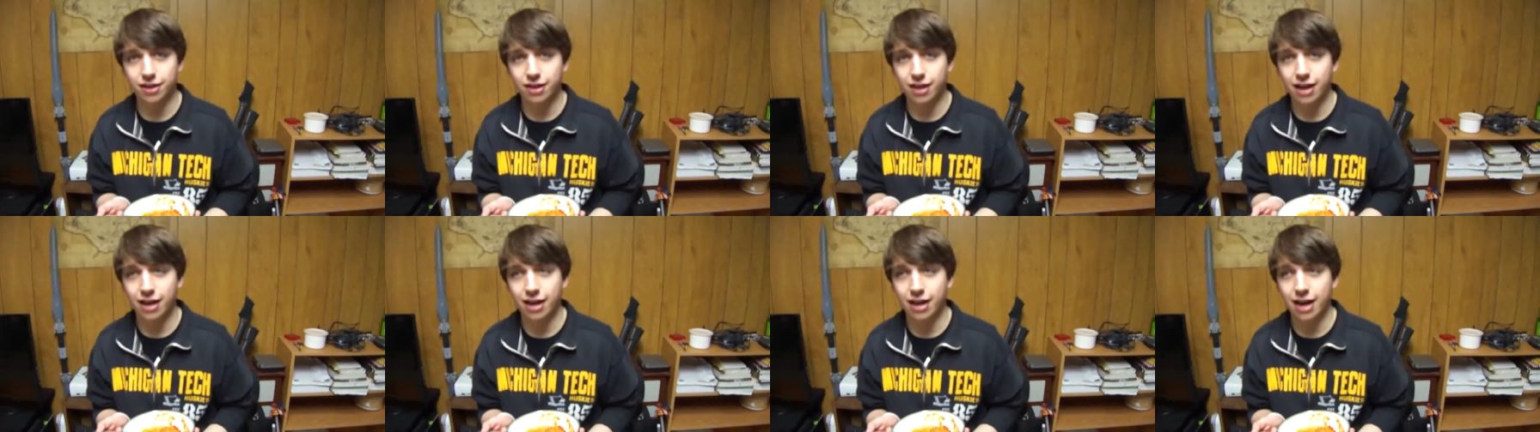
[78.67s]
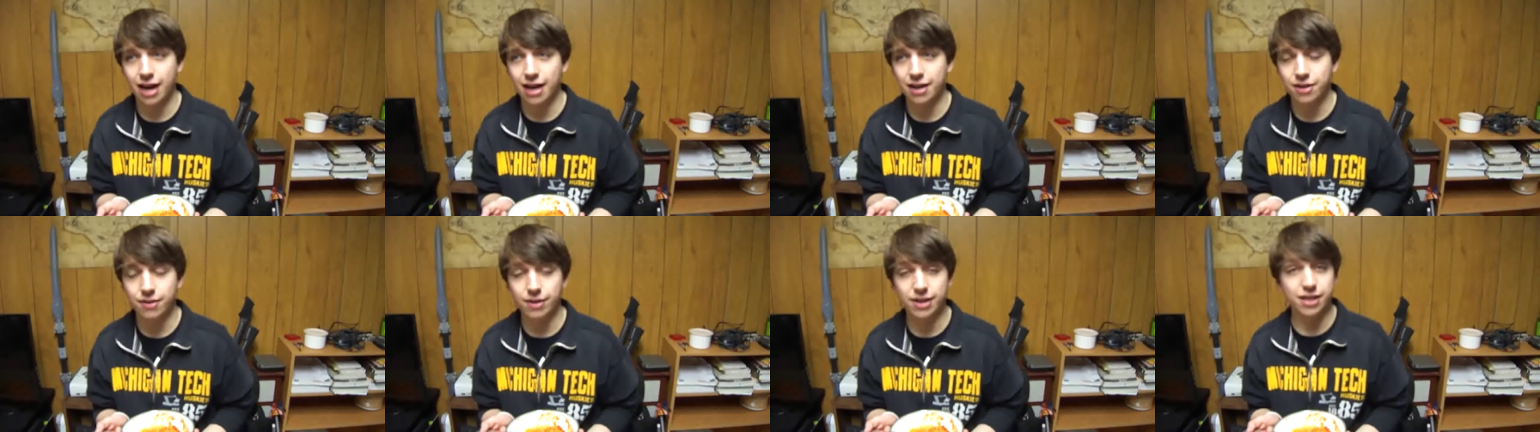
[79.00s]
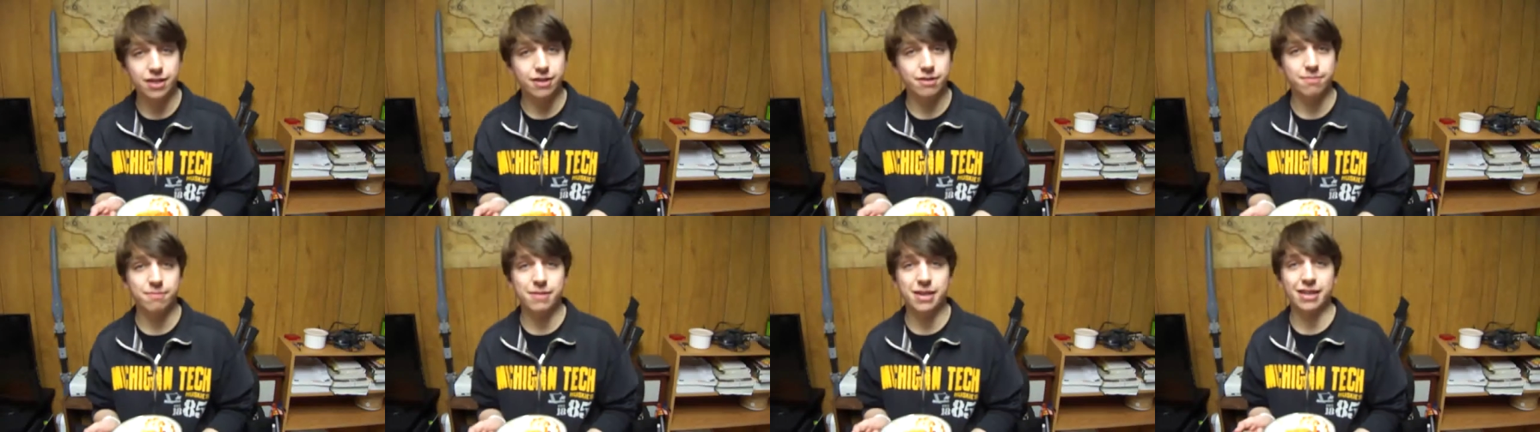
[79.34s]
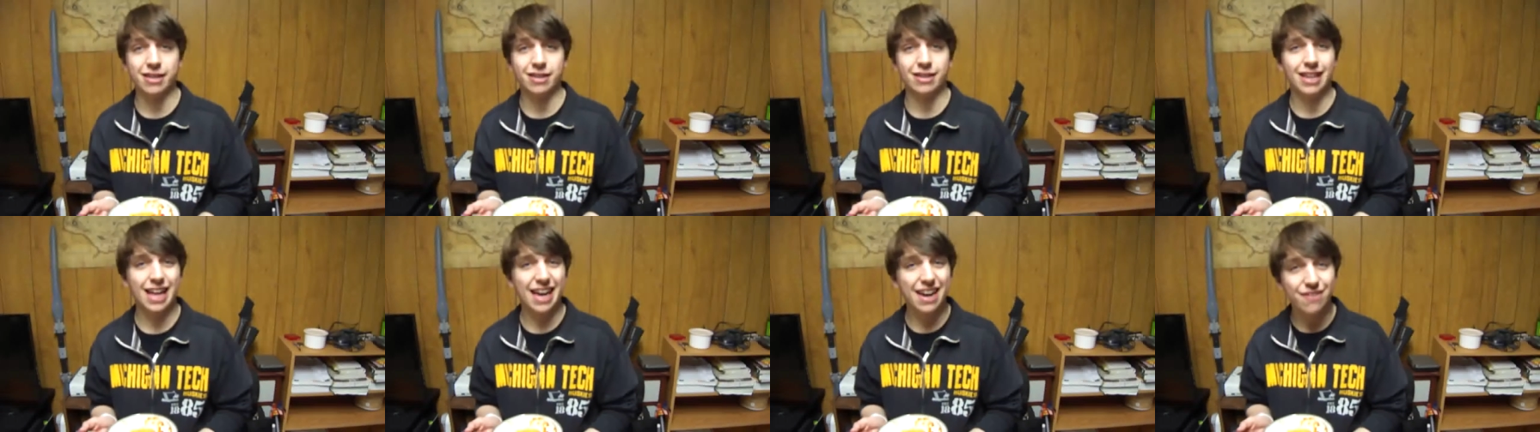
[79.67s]
Uh, I know I didn't
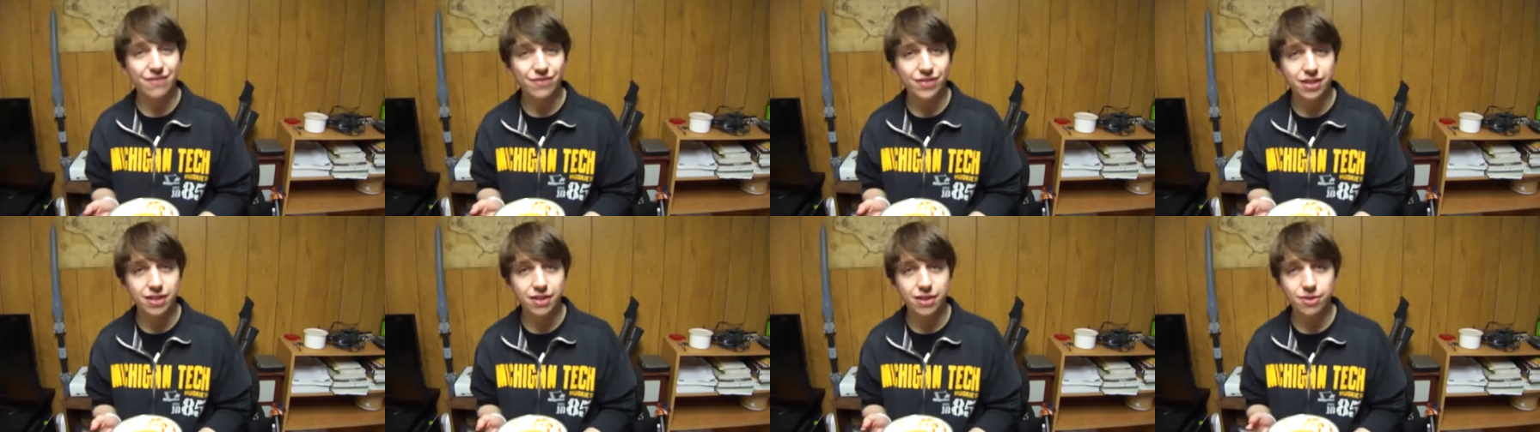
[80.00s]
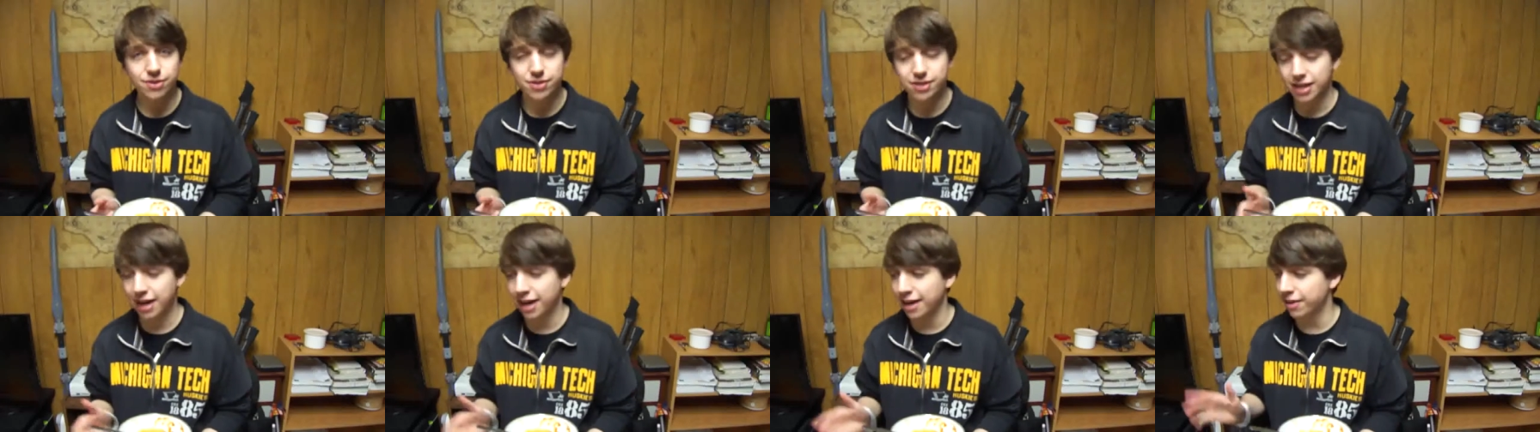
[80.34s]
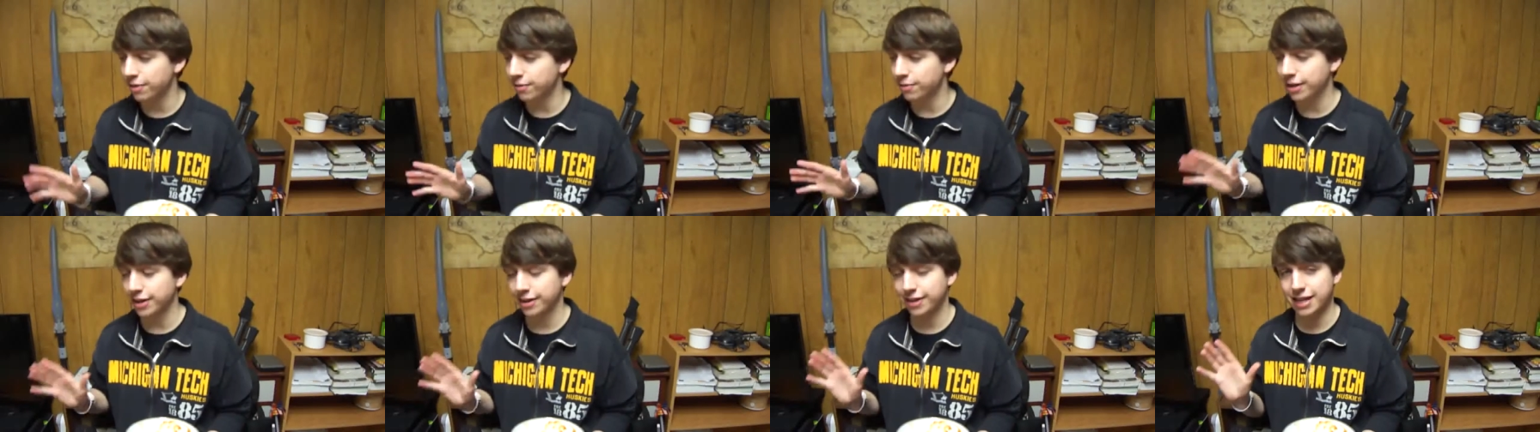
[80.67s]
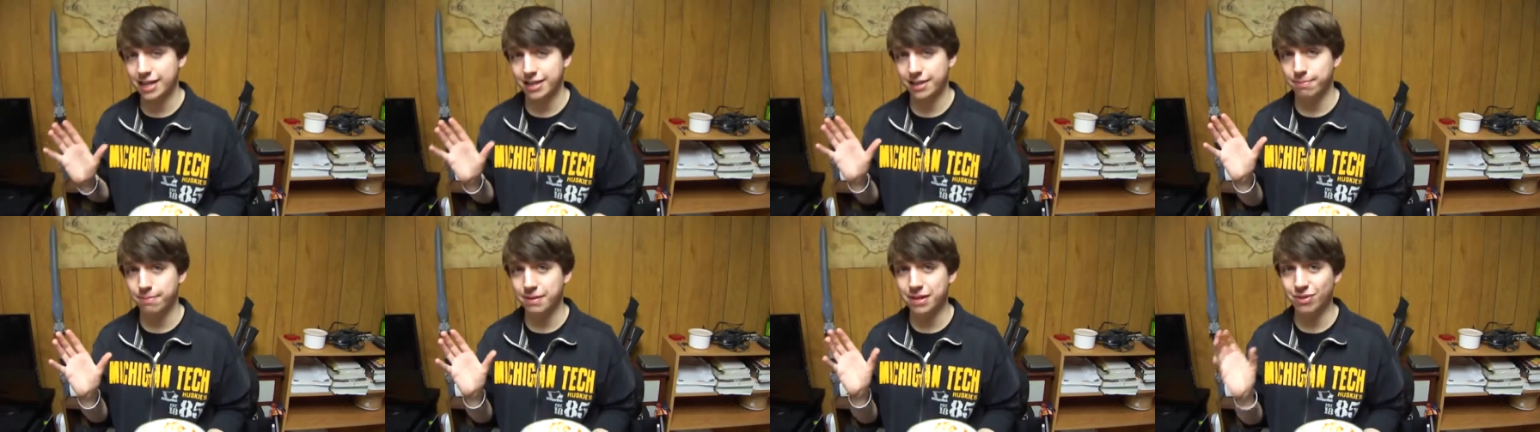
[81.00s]
make a lot of videos, and I don't want
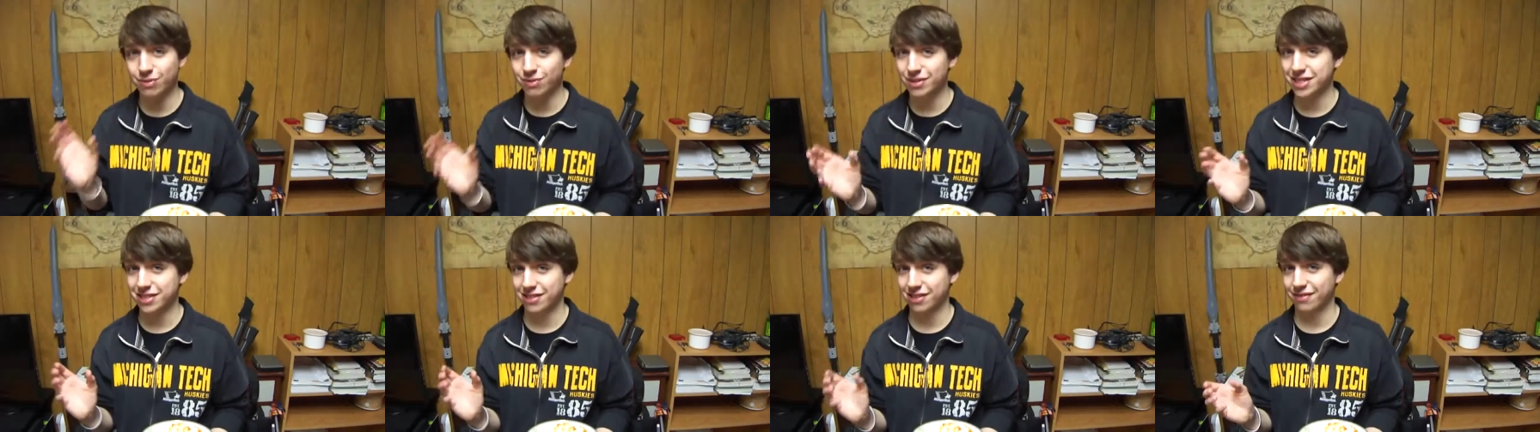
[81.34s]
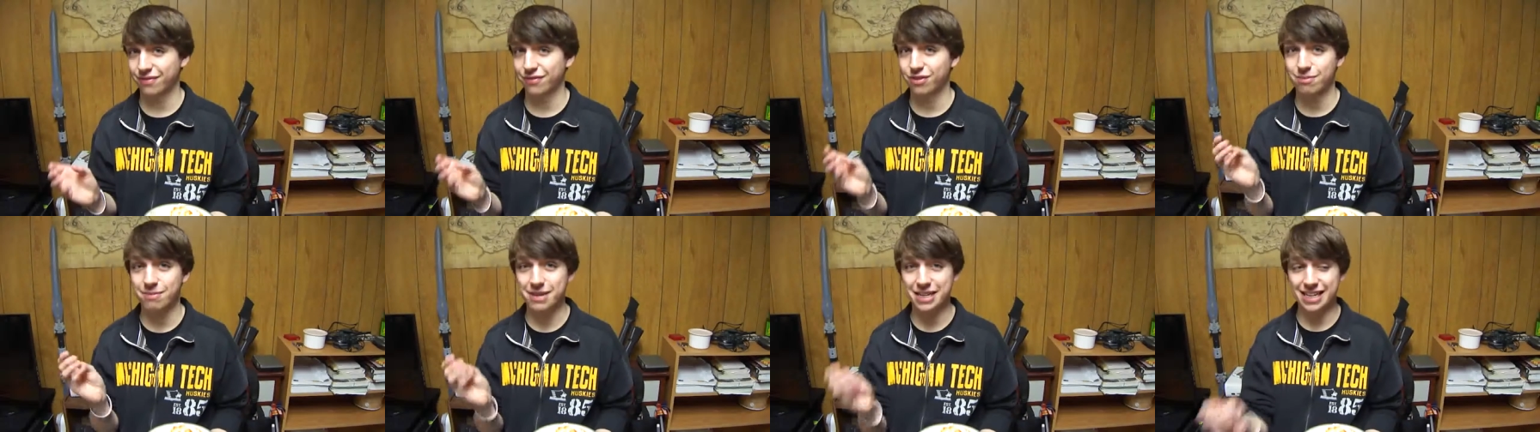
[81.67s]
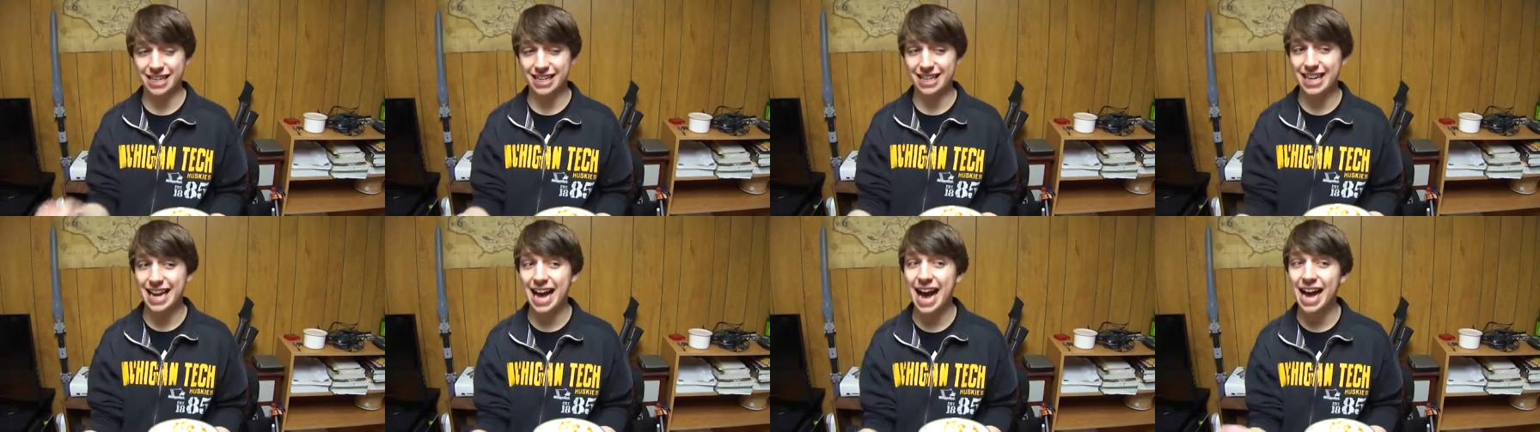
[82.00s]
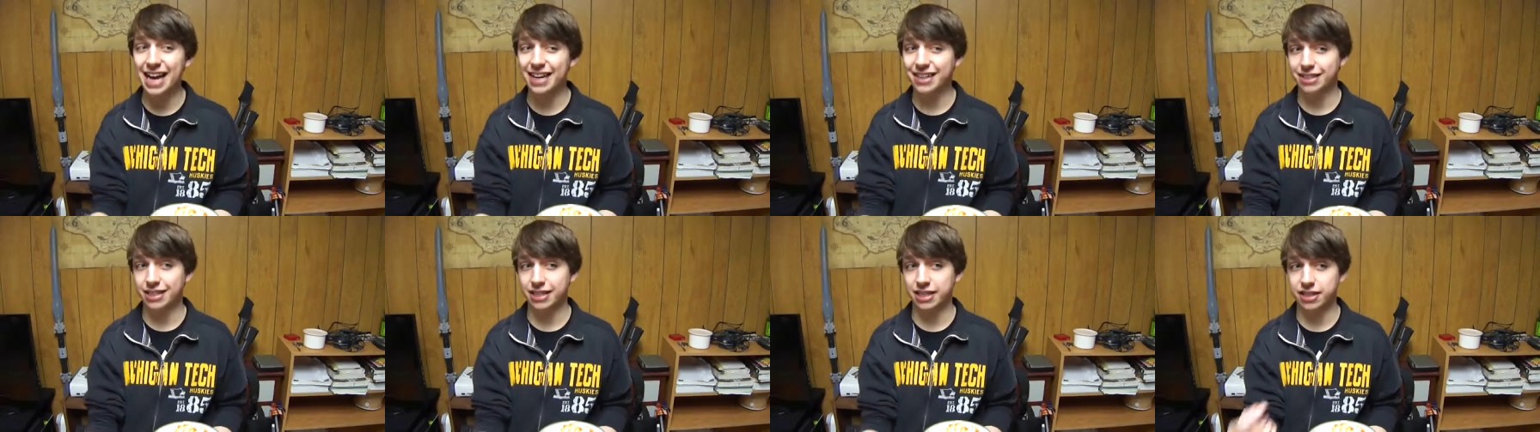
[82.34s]
that to be a reason for me to
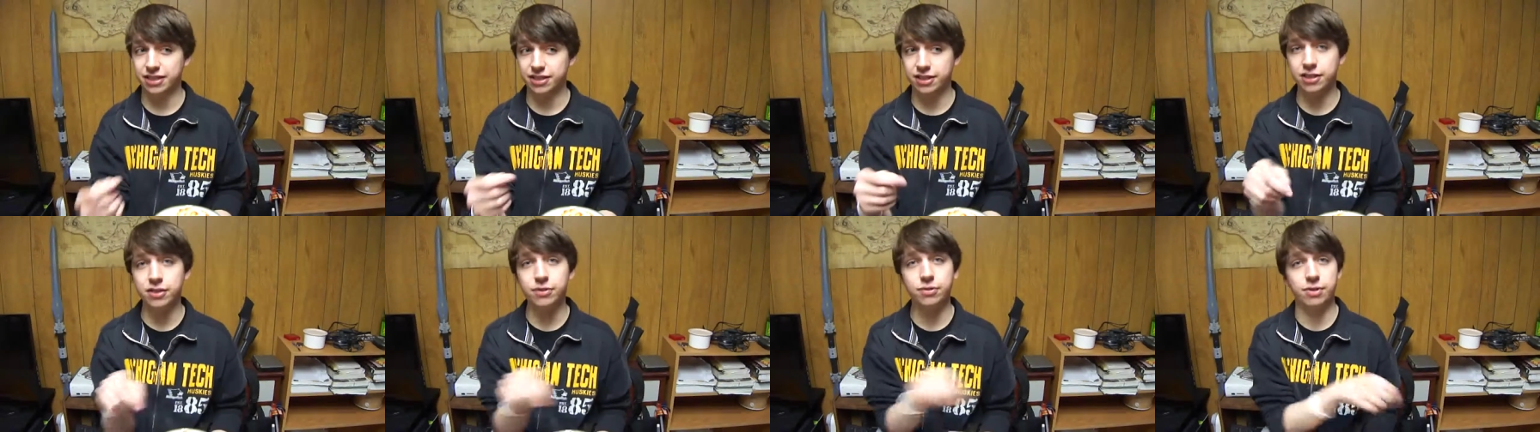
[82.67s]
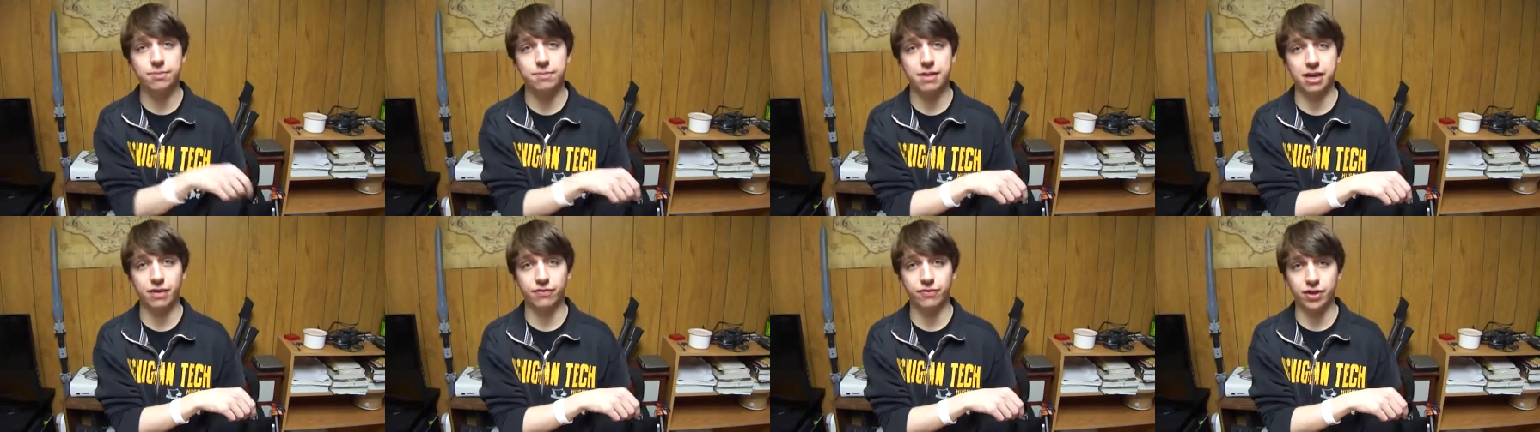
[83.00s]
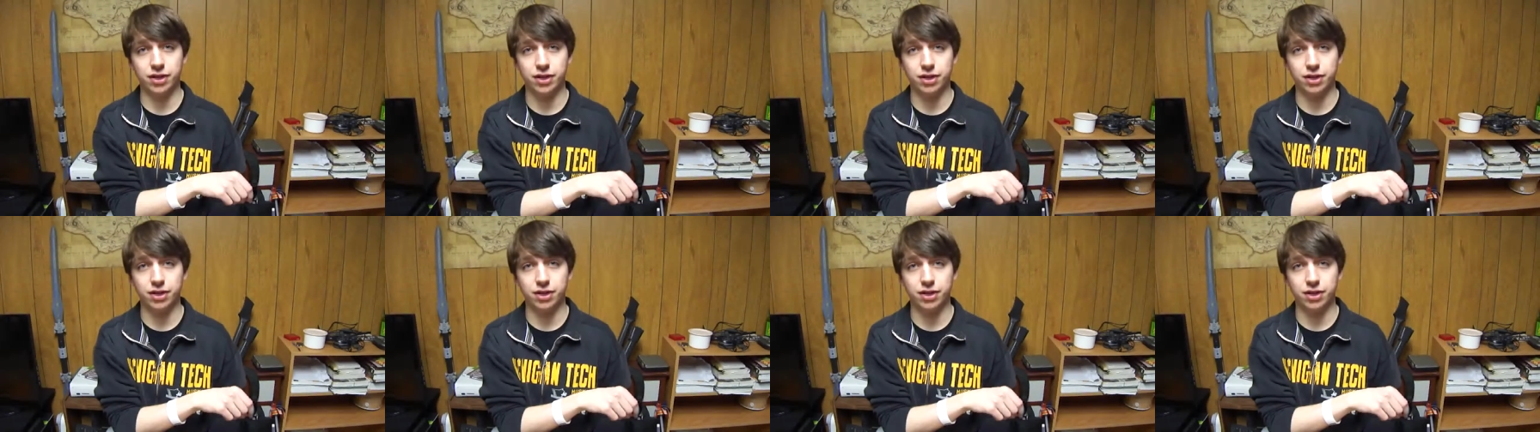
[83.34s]
not continue to make